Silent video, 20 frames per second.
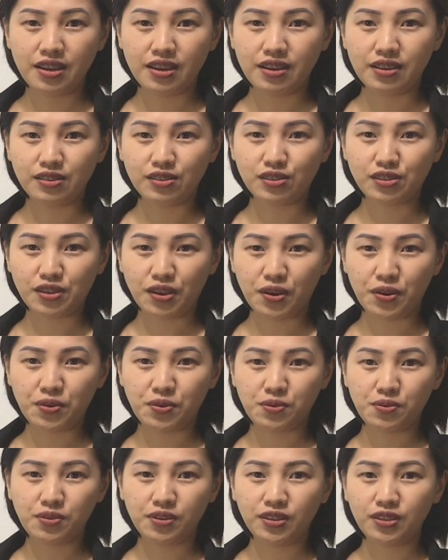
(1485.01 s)

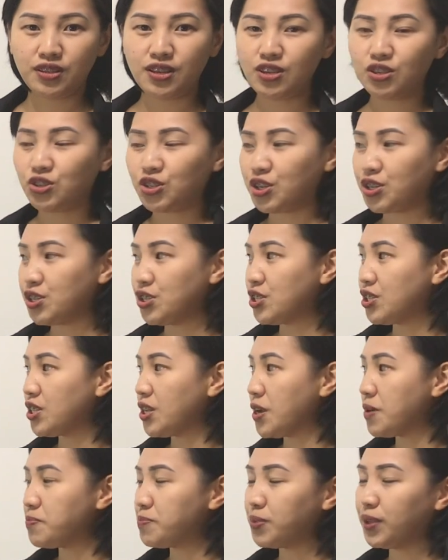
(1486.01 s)
So teachers
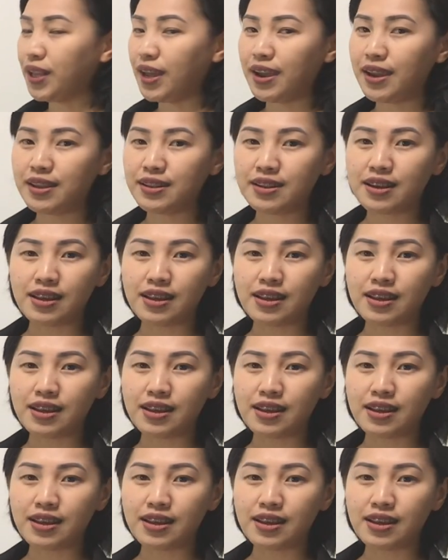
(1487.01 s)
plan